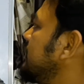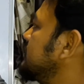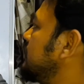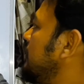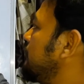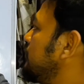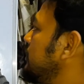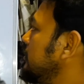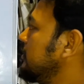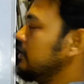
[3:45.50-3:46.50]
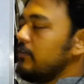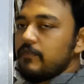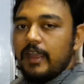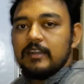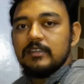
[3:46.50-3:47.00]
as ft,
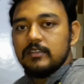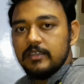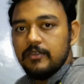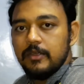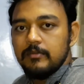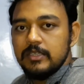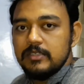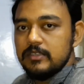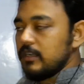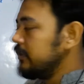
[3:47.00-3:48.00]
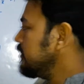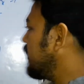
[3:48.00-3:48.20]
factor theorem is telling